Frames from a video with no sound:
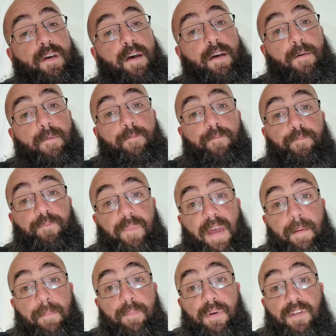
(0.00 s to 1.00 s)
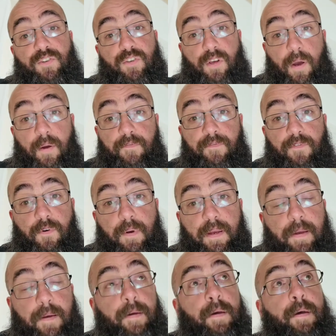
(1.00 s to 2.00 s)
um, ampage going through
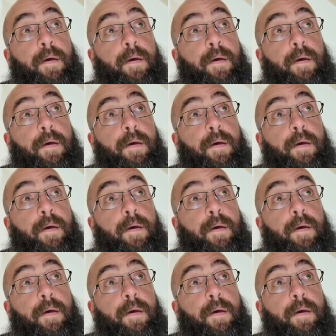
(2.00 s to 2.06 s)
it.